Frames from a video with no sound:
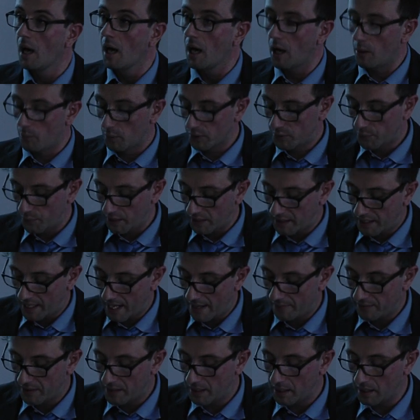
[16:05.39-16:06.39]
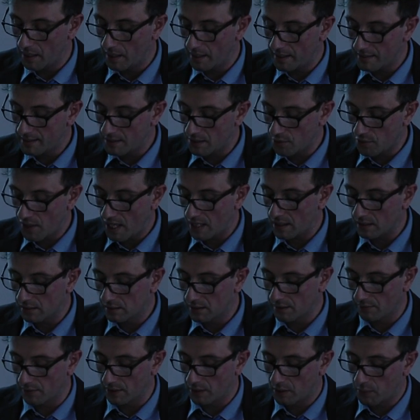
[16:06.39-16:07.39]
what we have here is a
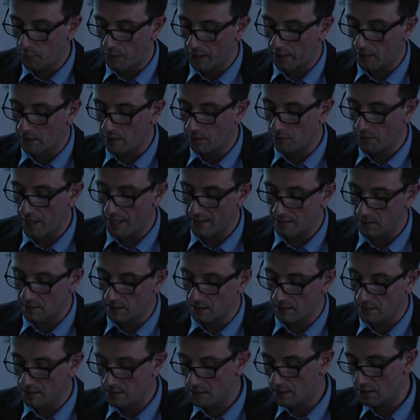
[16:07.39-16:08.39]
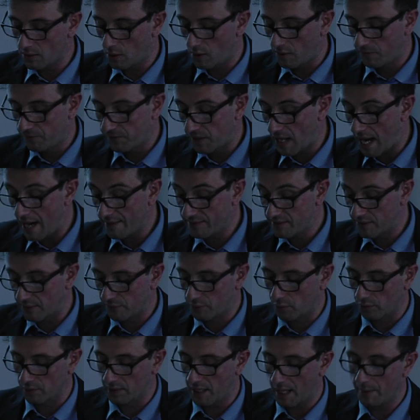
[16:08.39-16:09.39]
relatively quick resonance of lives
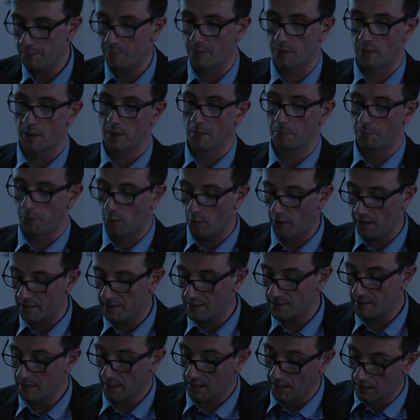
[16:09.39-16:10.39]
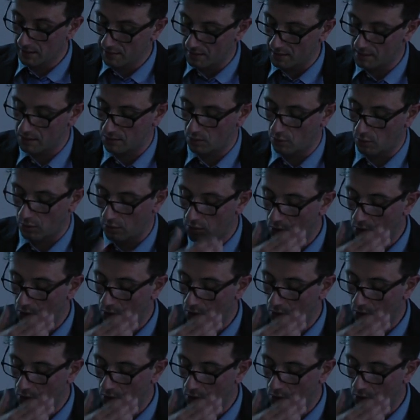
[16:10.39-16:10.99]
of contemporary poets in the school